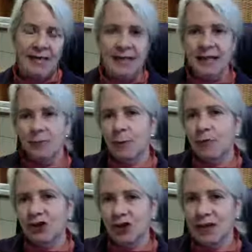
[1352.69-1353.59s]
And that's why we're
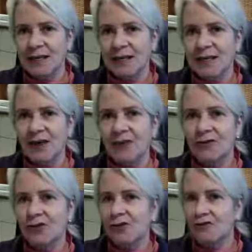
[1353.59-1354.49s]
starting to see all
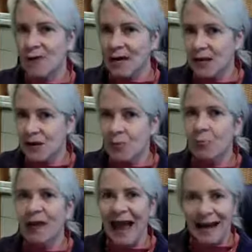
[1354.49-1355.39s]
those great new
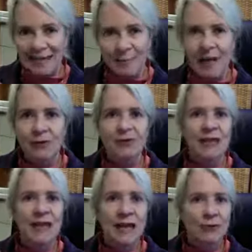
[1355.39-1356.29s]
black tomatoes
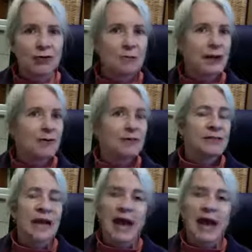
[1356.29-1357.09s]
and yellow tomatoes